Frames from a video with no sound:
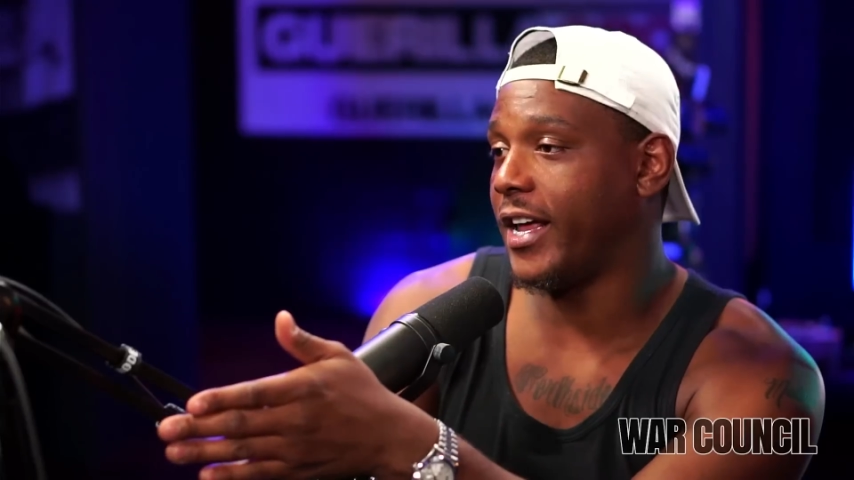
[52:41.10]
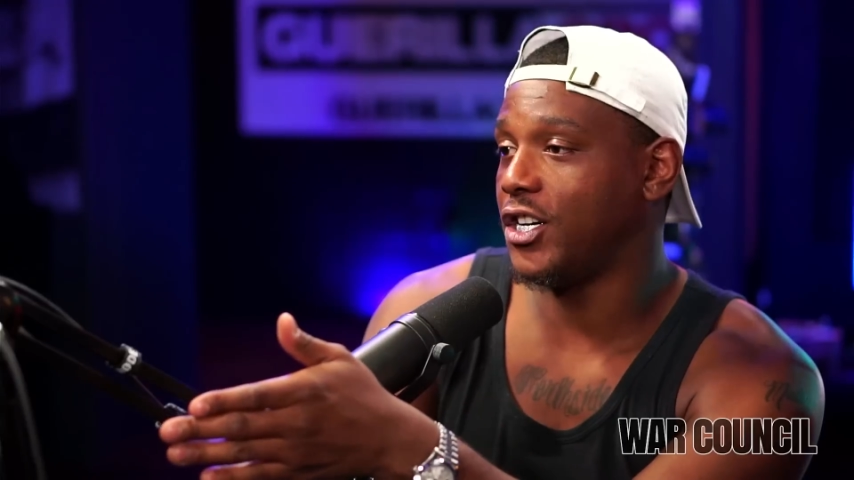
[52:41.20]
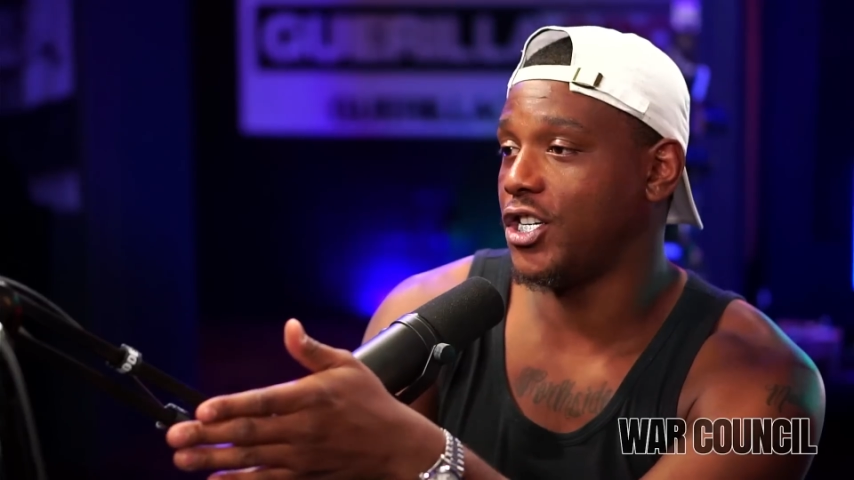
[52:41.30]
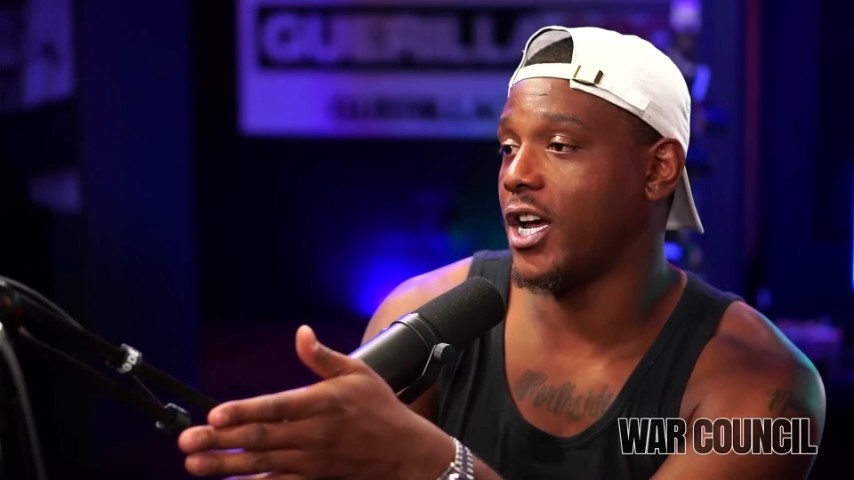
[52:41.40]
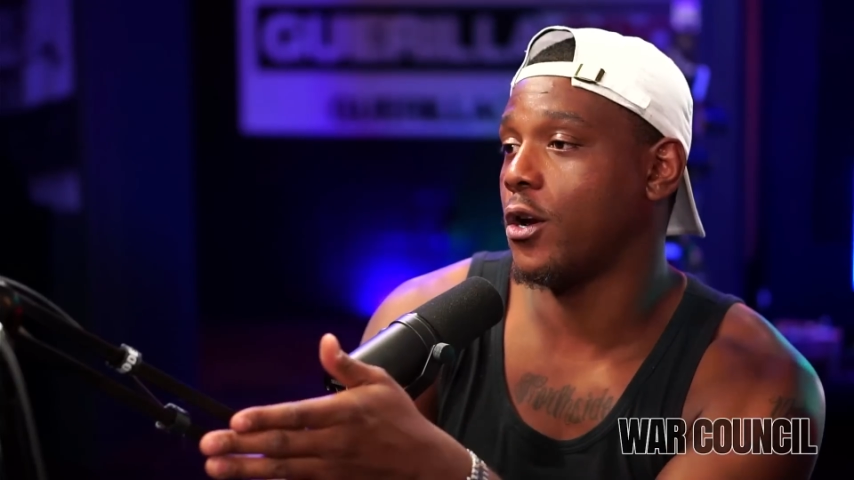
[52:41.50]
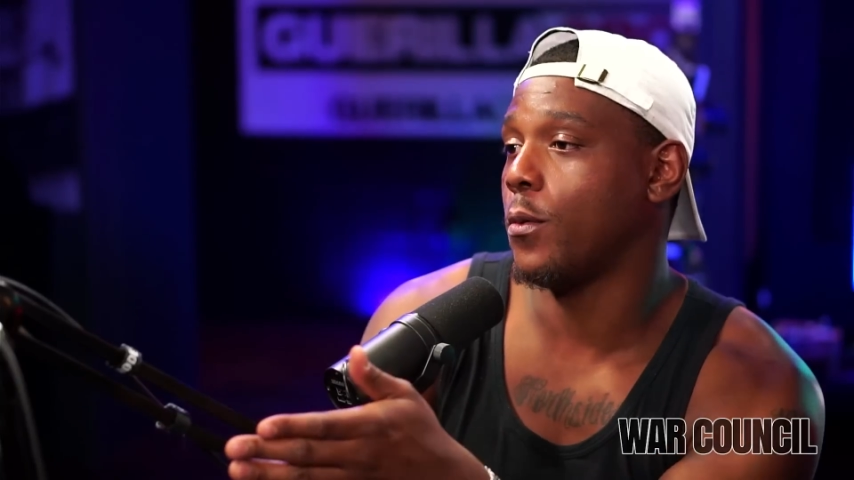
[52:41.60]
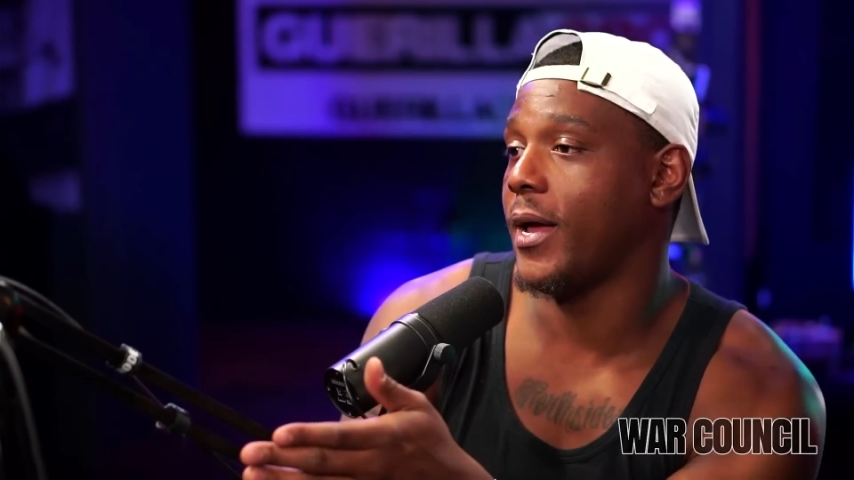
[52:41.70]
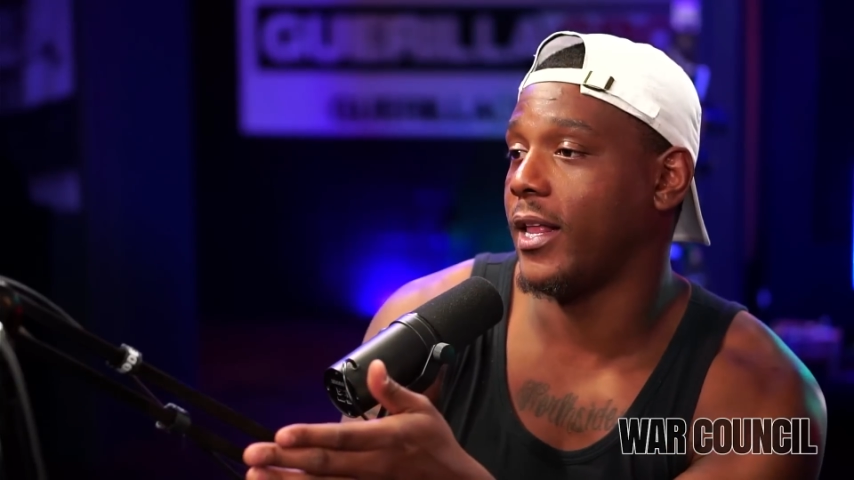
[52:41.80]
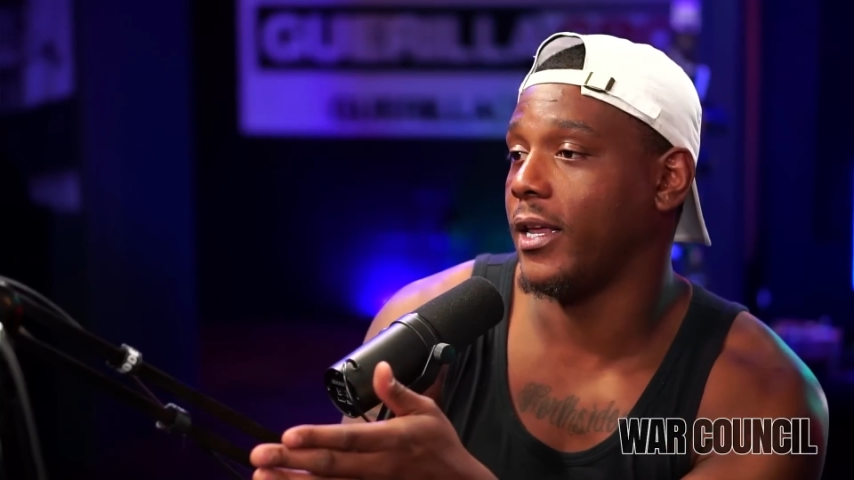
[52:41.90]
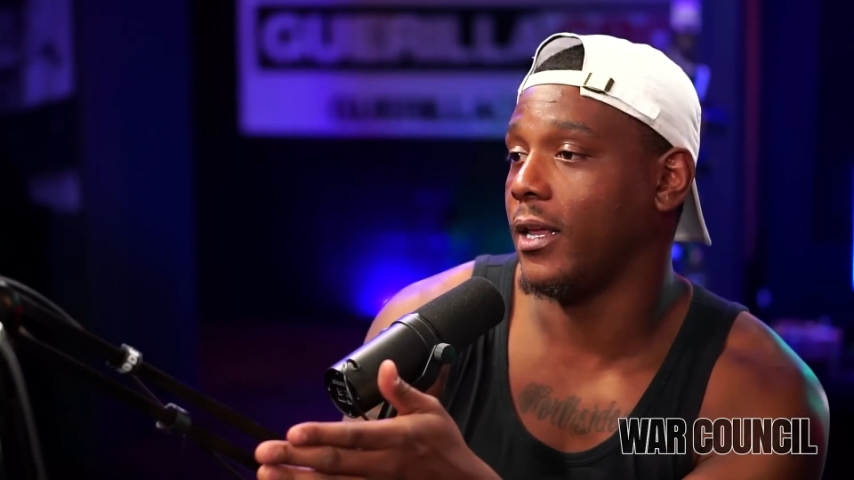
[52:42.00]
a Sean
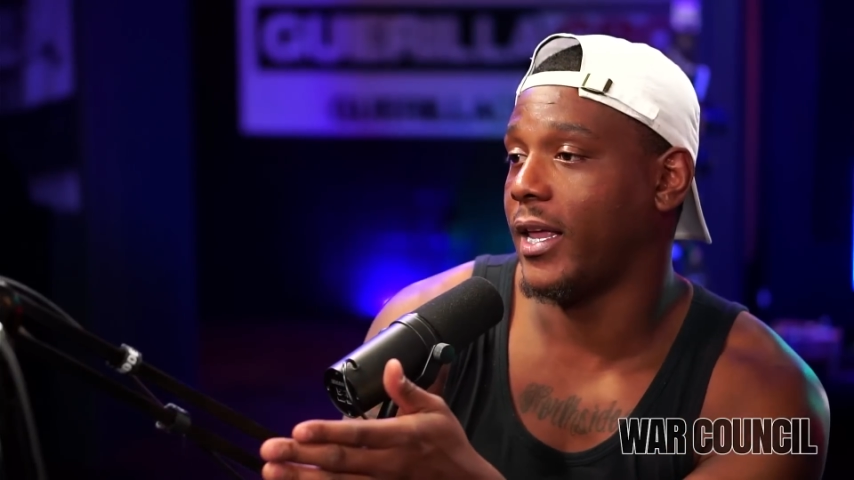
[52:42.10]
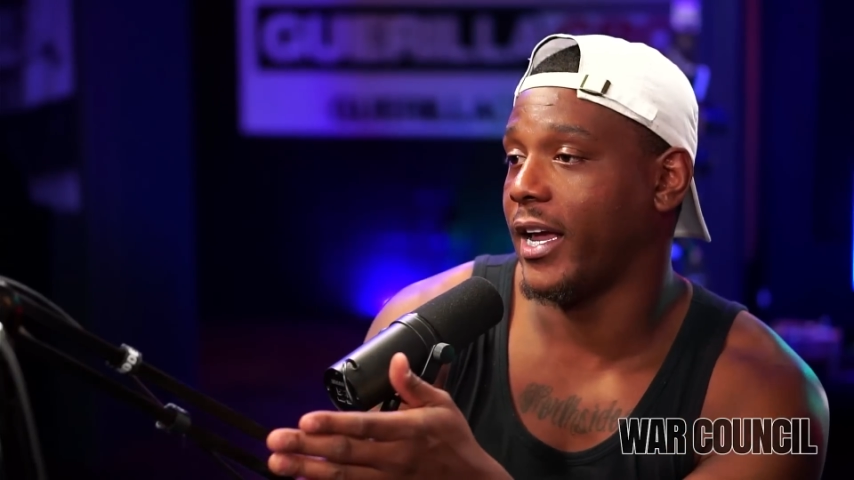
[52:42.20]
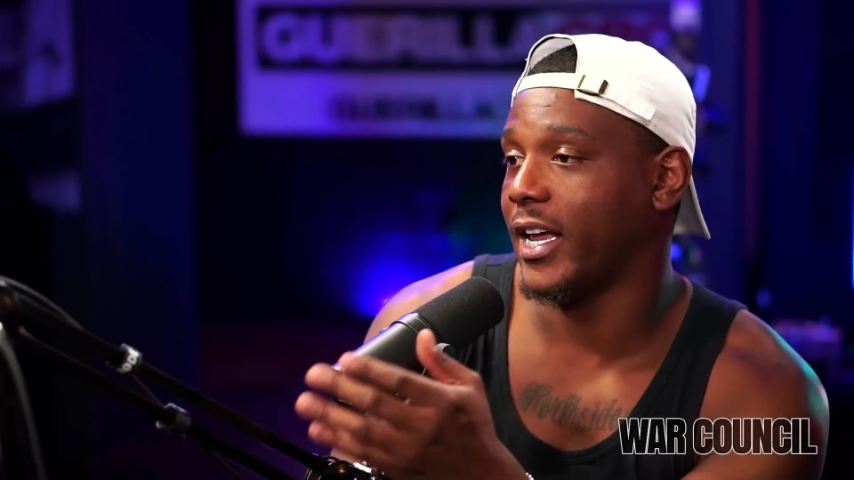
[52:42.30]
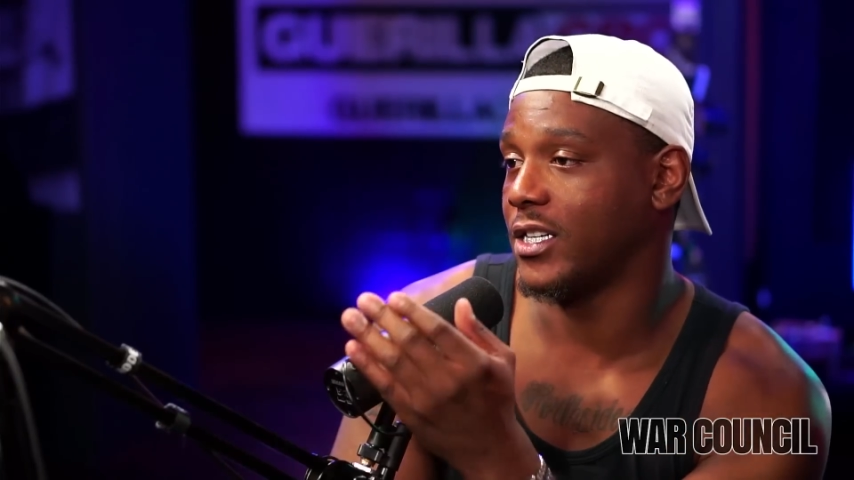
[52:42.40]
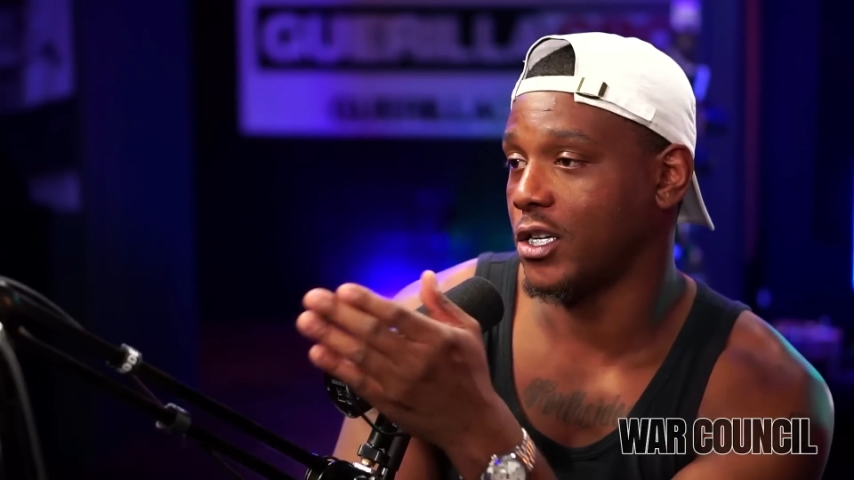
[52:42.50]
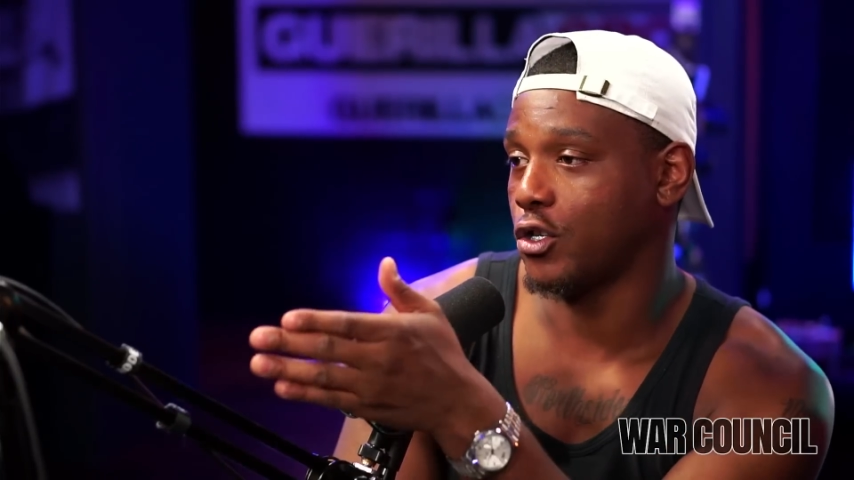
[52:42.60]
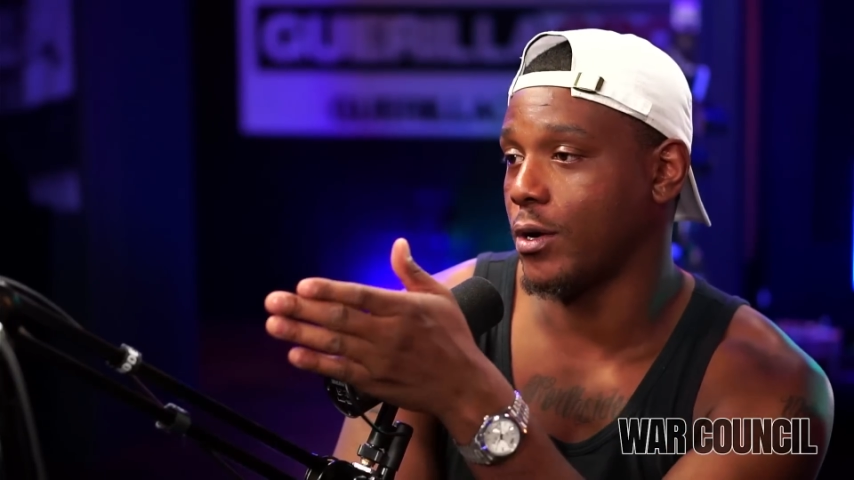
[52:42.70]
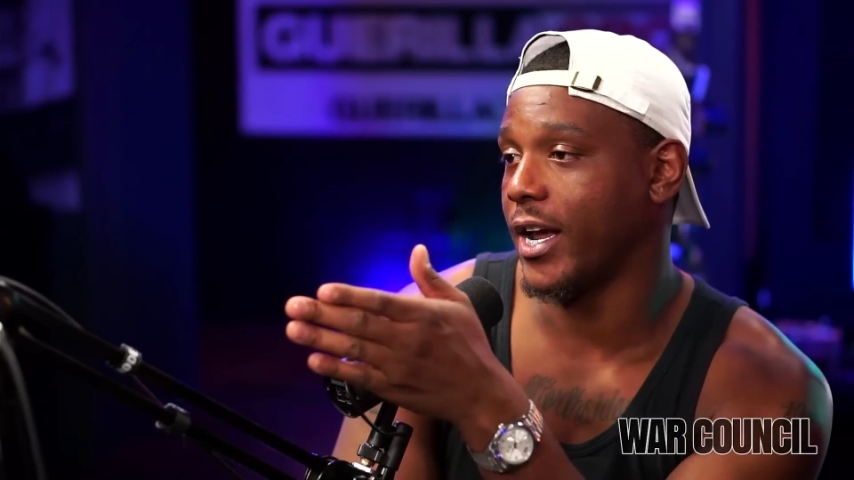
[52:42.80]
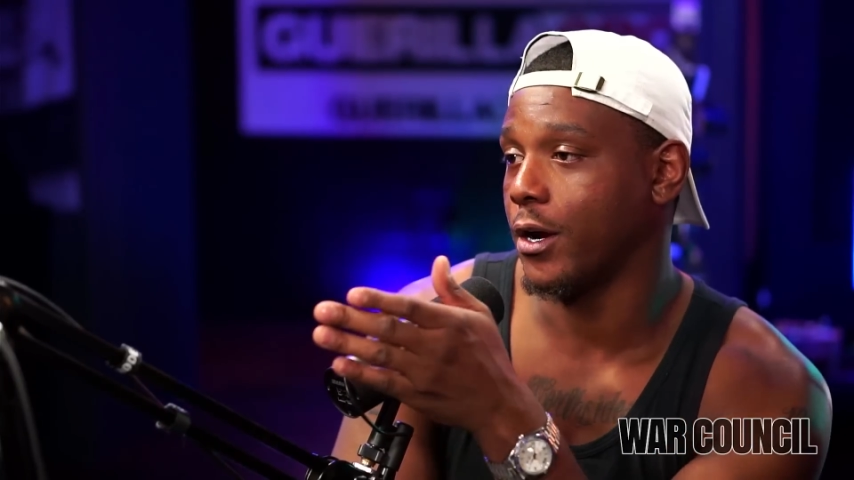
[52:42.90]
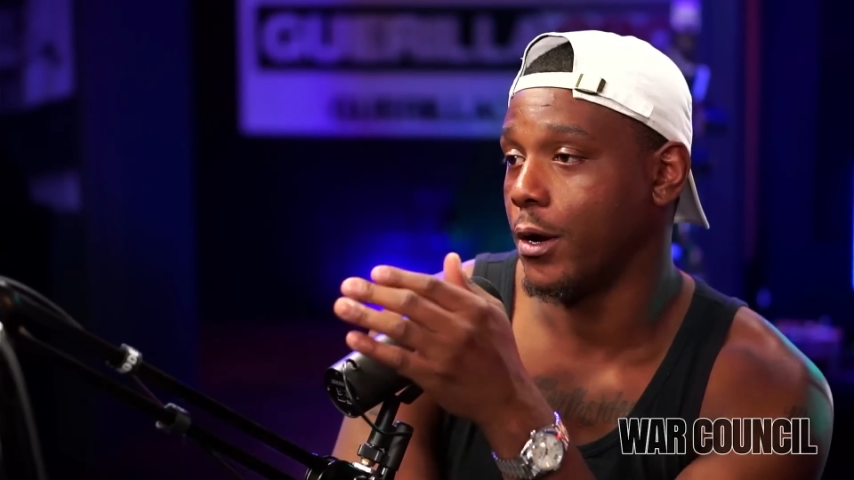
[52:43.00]
O'Malley, like as a
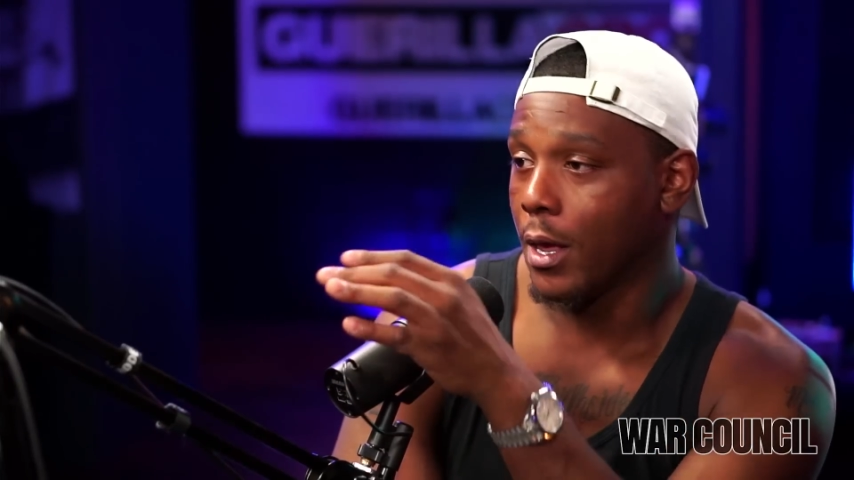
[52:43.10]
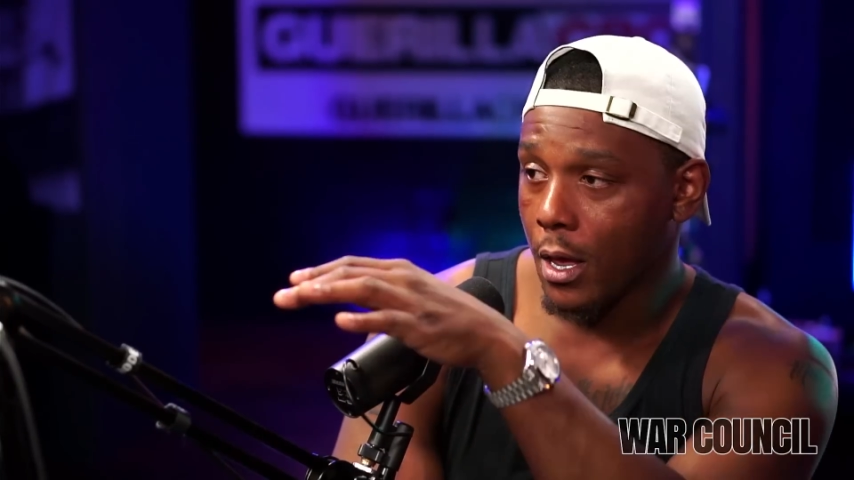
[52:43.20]
striker,